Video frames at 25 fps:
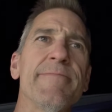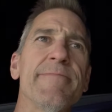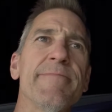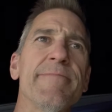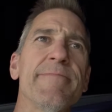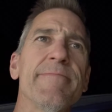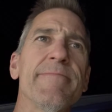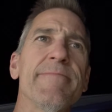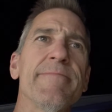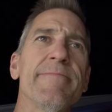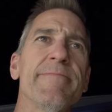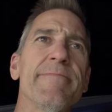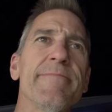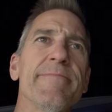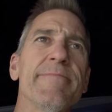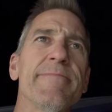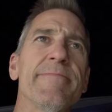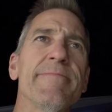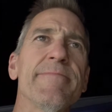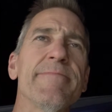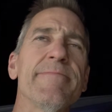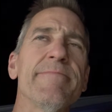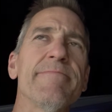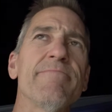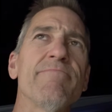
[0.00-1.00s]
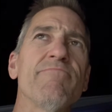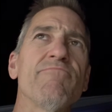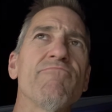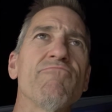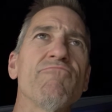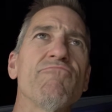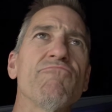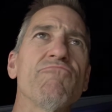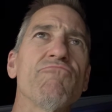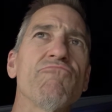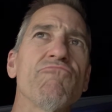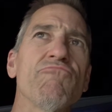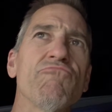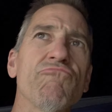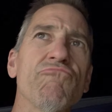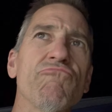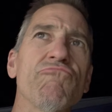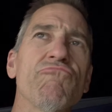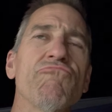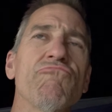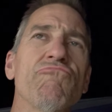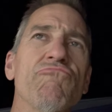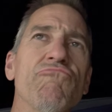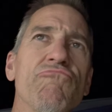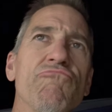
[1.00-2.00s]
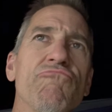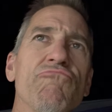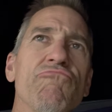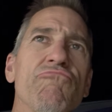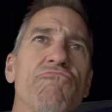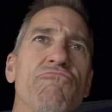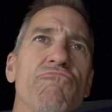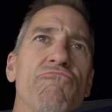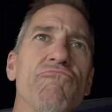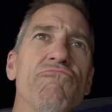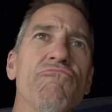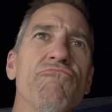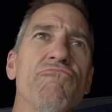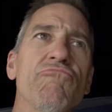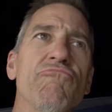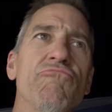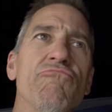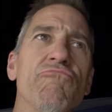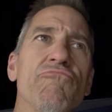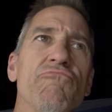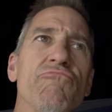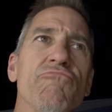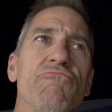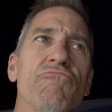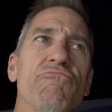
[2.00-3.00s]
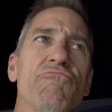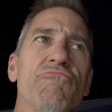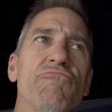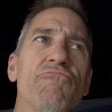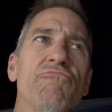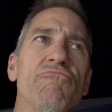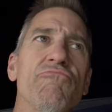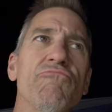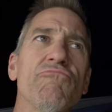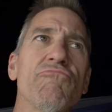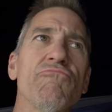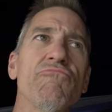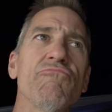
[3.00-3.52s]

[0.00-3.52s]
Nobody speaks.